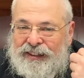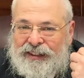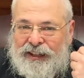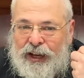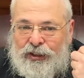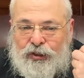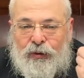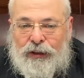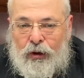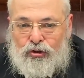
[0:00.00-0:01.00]
it's so
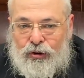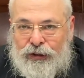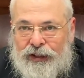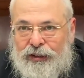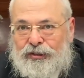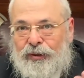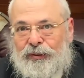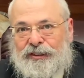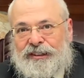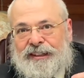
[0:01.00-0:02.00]
illogical, and it's so,
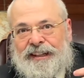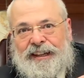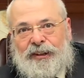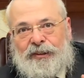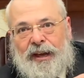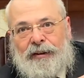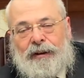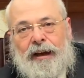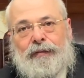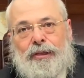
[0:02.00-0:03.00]

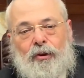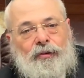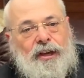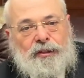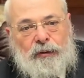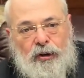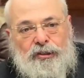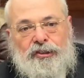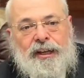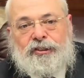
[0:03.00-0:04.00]
everything over there is because
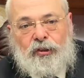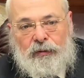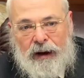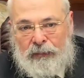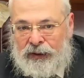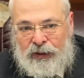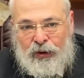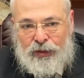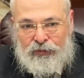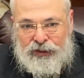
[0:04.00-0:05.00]
it says so in the Bible, no
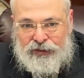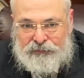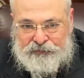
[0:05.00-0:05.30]
other reason.